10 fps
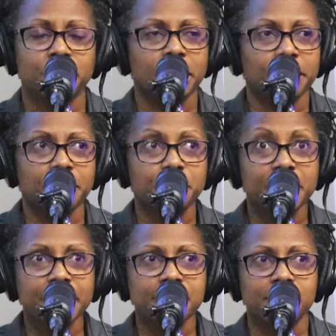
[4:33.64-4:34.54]
The
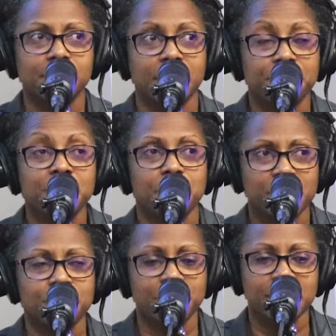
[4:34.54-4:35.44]
biggest safety
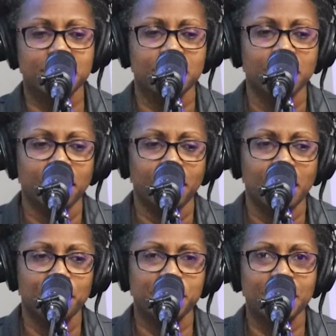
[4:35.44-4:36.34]
benefit
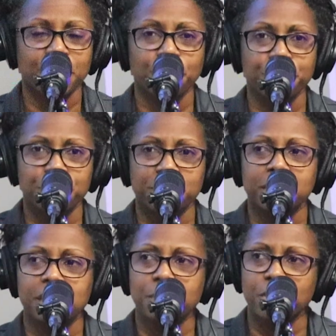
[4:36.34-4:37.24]
is that you're reducing
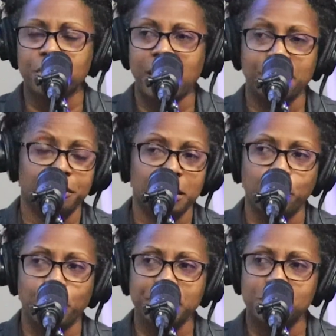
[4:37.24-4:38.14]
the number of conflict
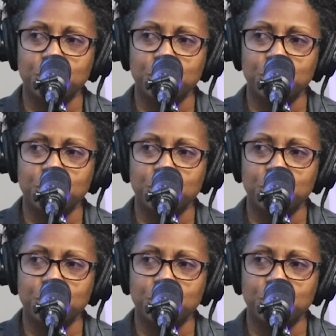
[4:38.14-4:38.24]
points.